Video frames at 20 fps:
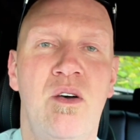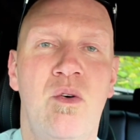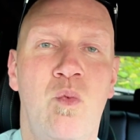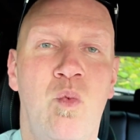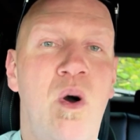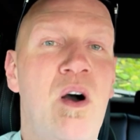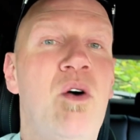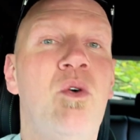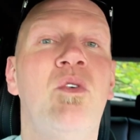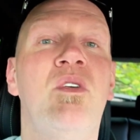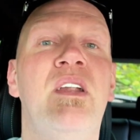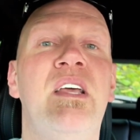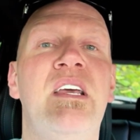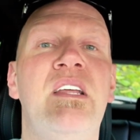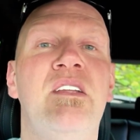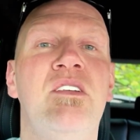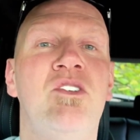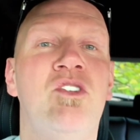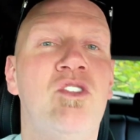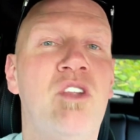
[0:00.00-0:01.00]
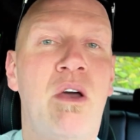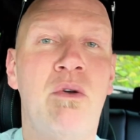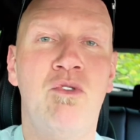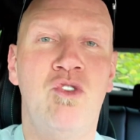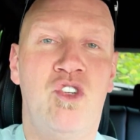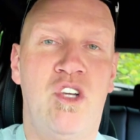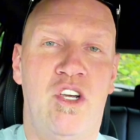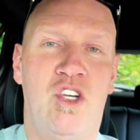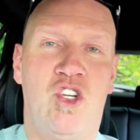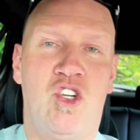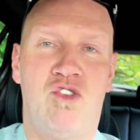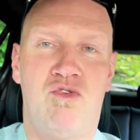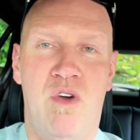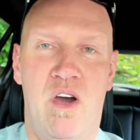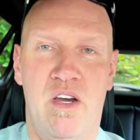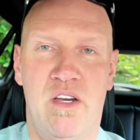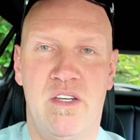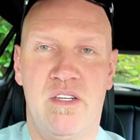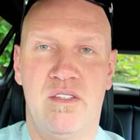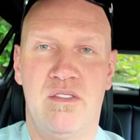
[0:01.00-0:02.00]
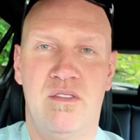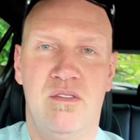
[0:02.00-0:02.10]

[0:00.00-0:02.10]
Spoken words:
world leaders don't just shrug.